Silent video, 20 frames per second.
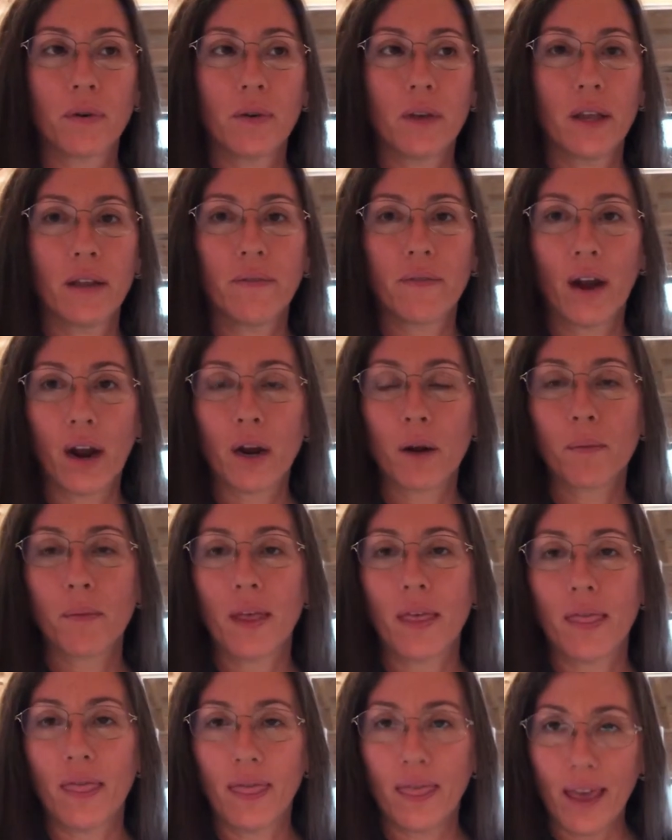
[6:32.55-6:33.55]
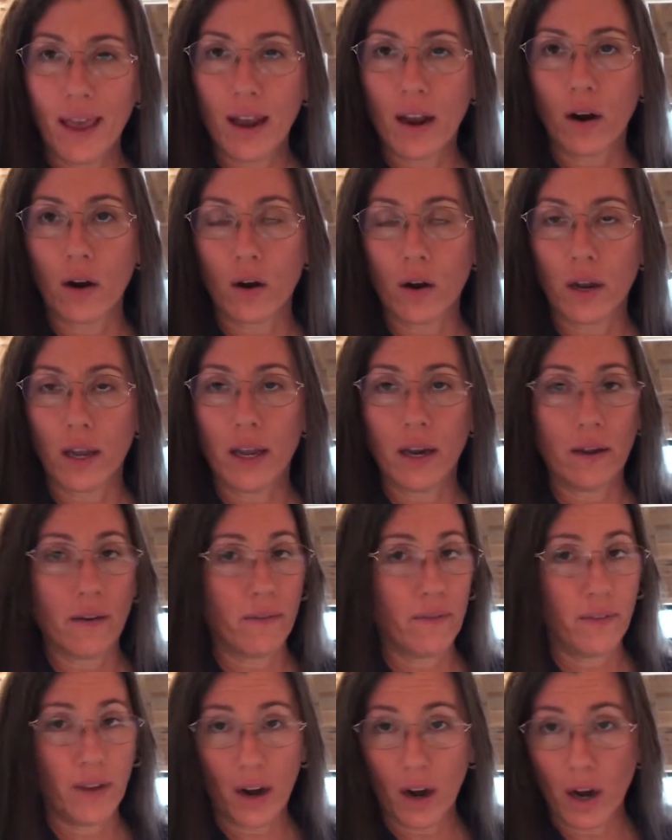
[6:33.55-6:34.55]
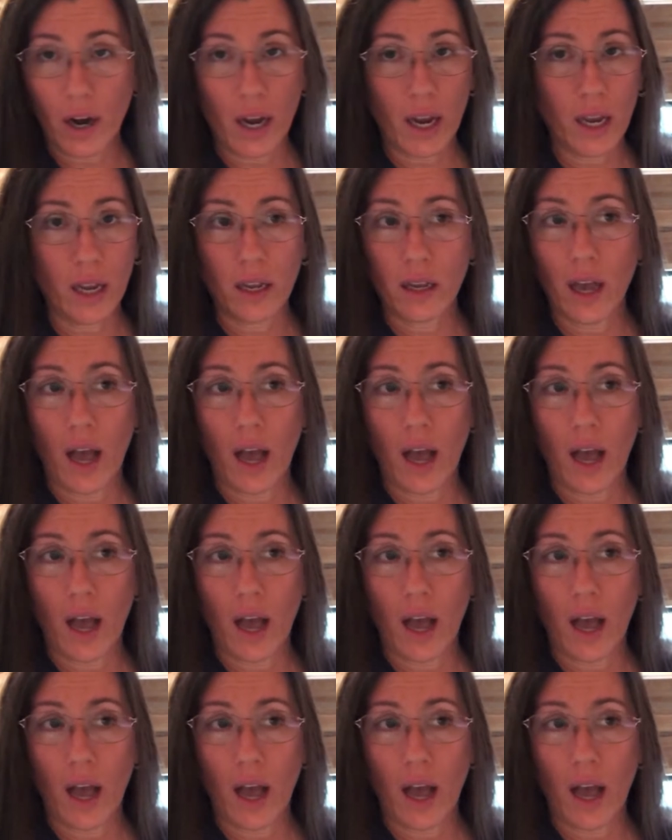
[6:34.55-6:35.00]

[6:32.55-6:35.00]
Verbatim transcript: environment there in a very